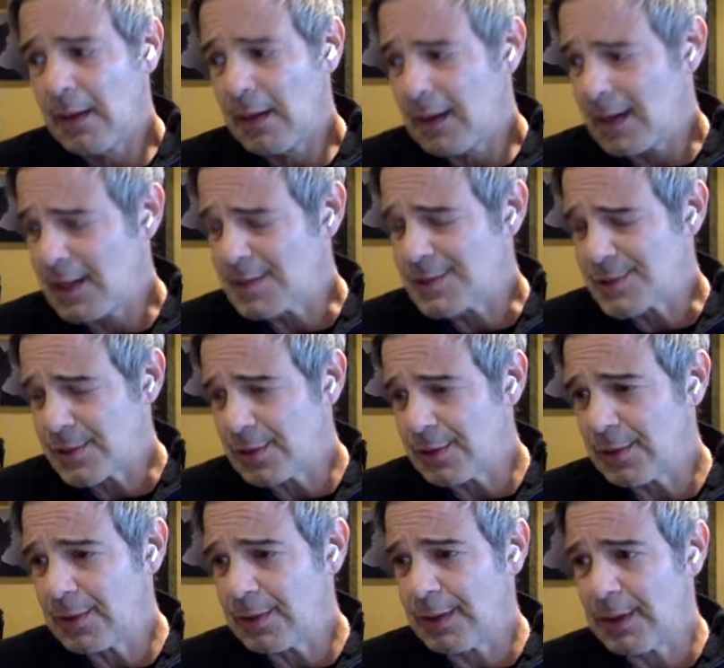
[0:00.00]
it has
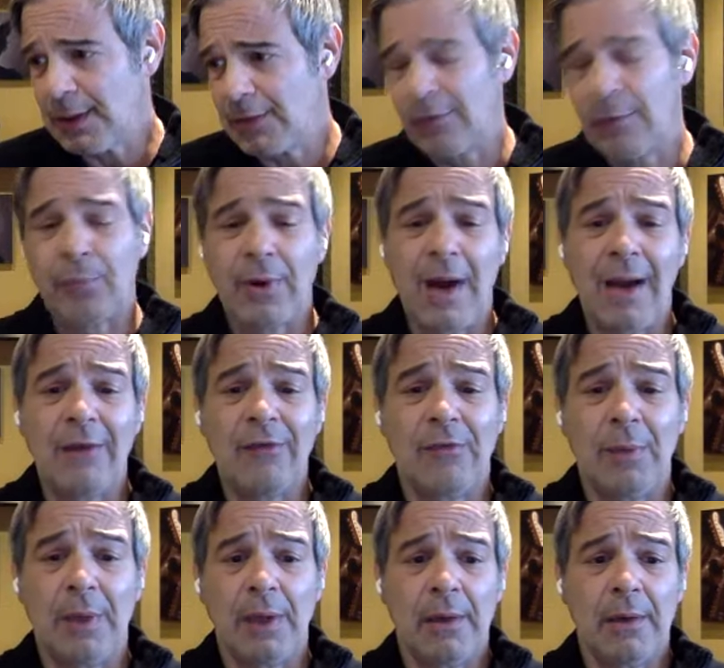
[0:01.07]
certainly surprised
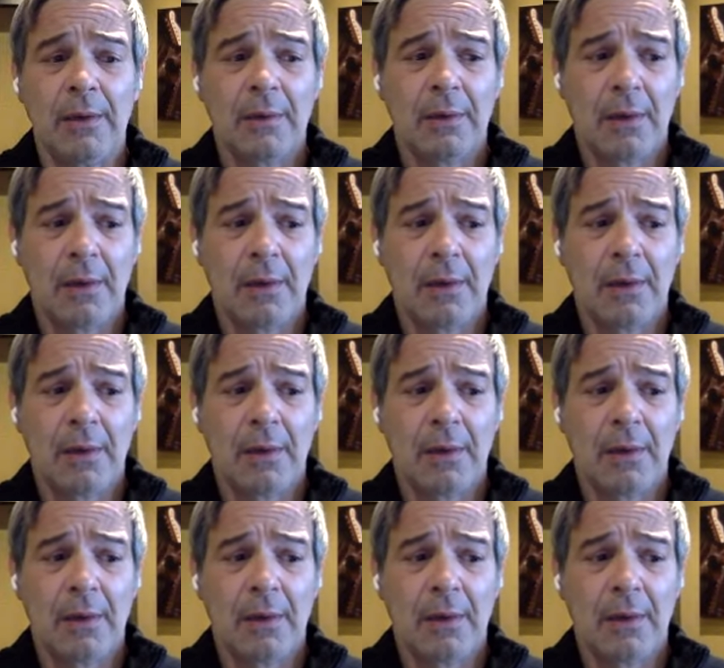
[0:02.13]
me.